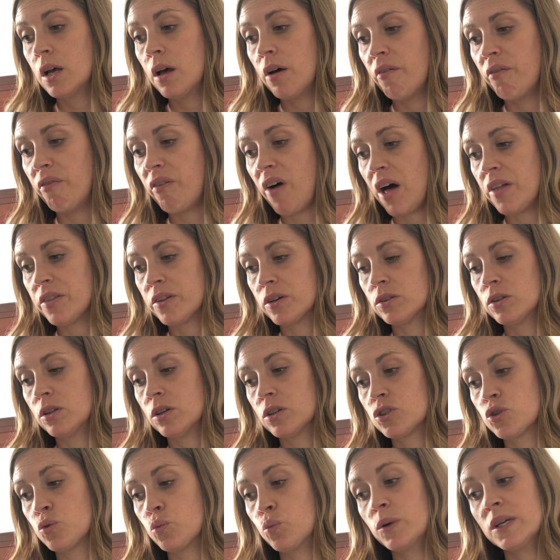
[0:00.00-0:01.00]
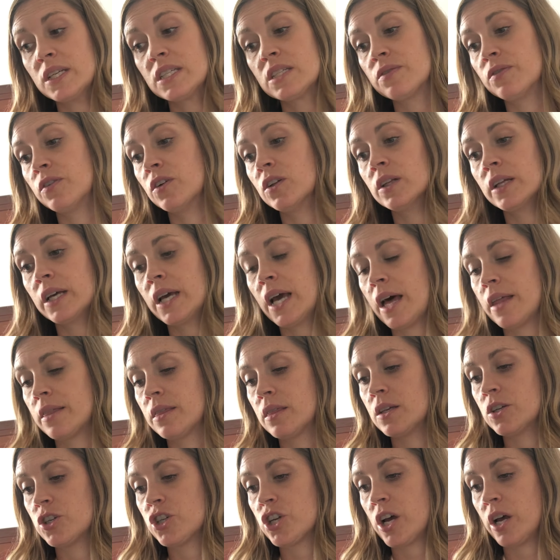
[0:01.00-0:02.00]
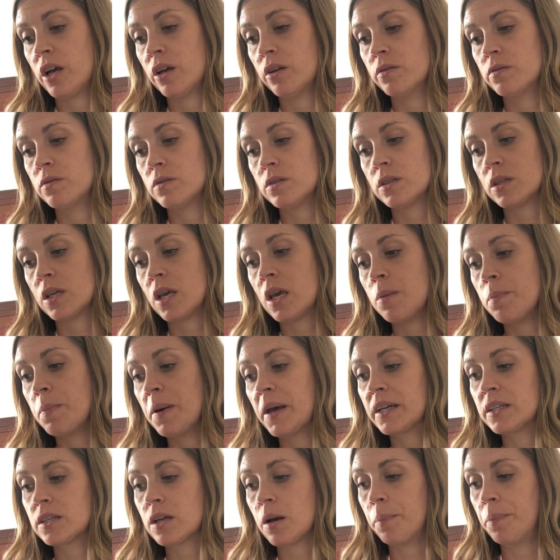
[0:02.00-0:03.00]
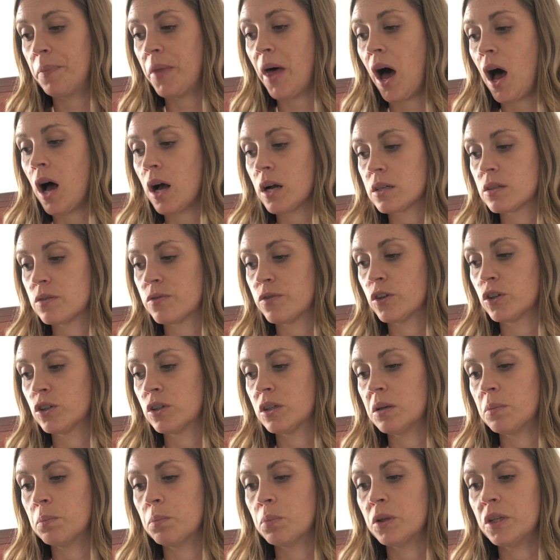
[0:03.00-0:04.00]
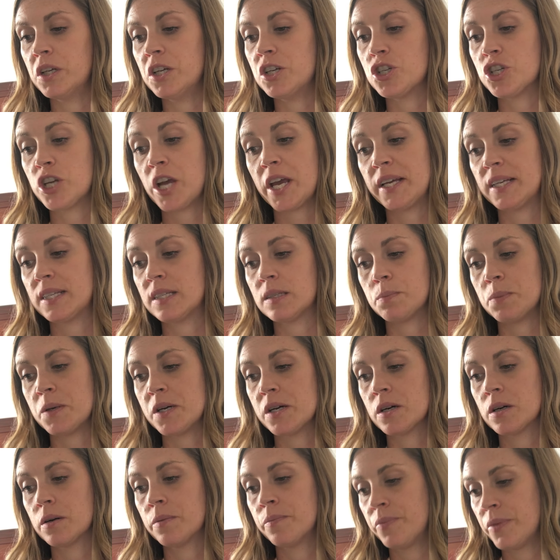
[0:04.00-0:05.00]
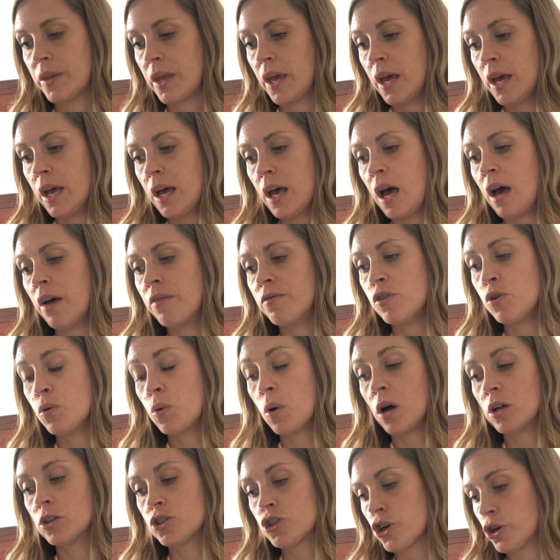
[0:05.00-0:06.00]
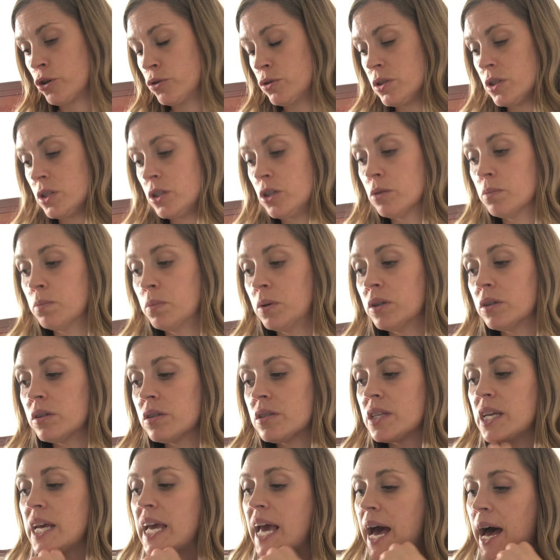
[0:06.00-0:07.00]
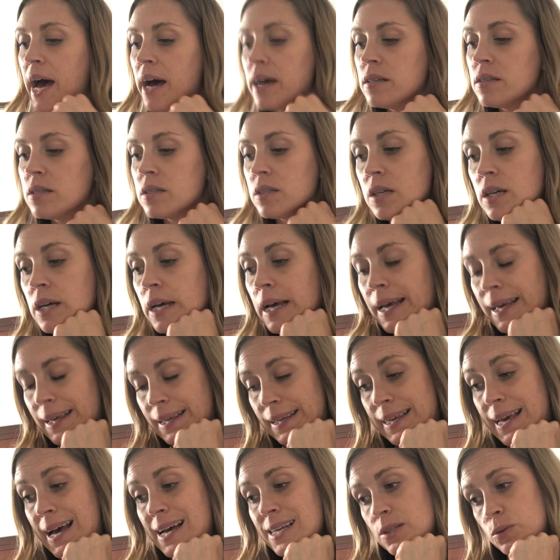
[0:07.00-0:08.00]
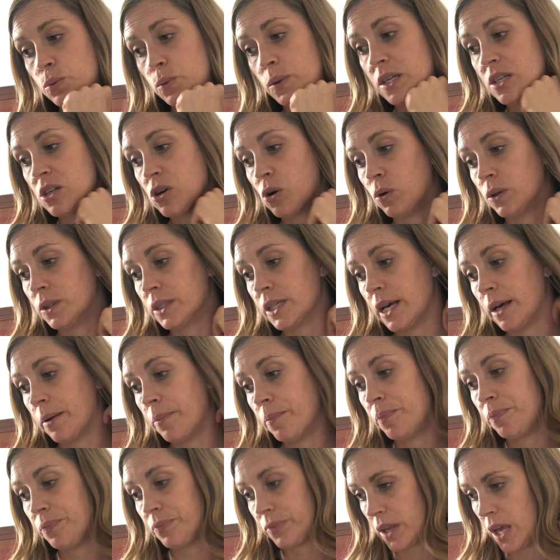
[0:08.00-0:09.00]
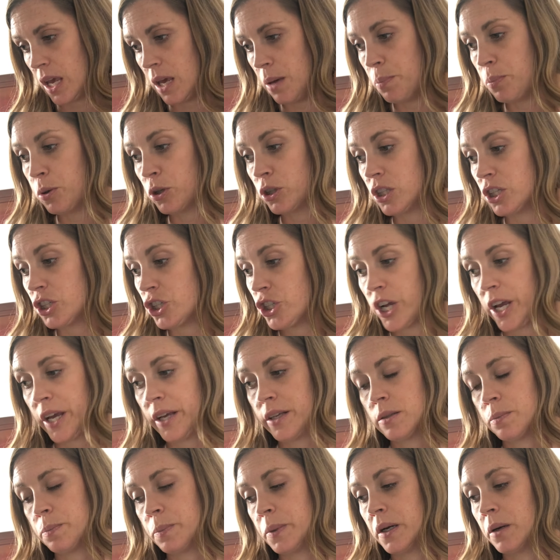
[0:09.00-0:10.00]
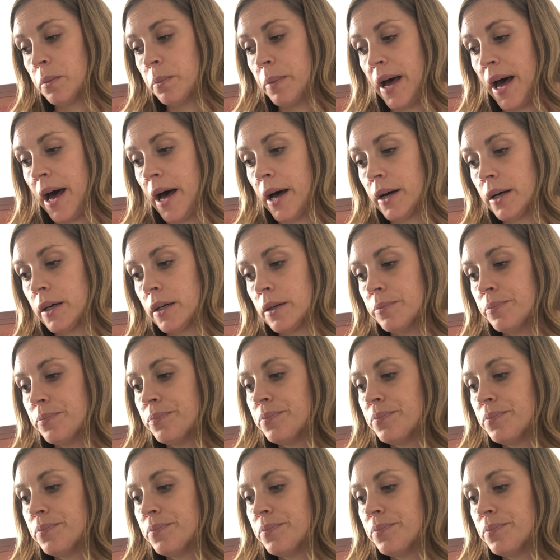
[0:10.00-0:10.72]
Father looked wistfully at the shelves. He picked up the Oxford Complete Shakespeare. Have you all chosen your books? He asked. Yes, we told him. He put the Shakespeare back.